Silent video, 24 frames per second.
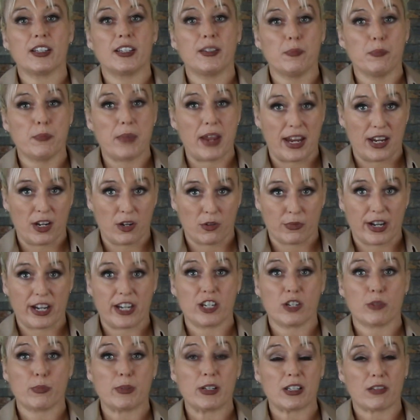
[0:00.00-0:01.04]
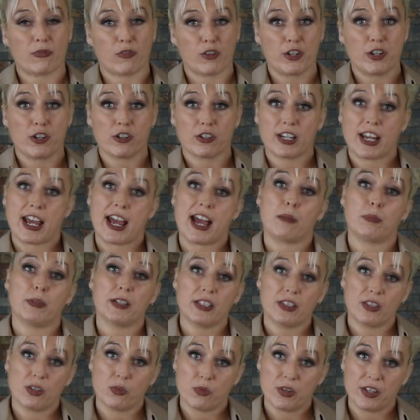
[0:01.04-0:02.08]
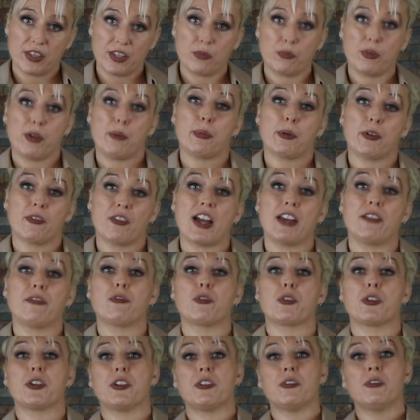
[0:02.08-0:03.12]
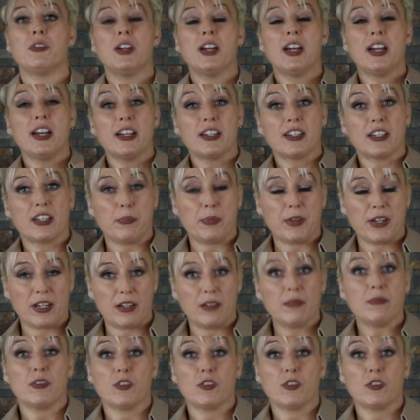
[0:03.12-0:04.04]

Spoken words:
make arrangements for your tablet, the one that we provide for you, to be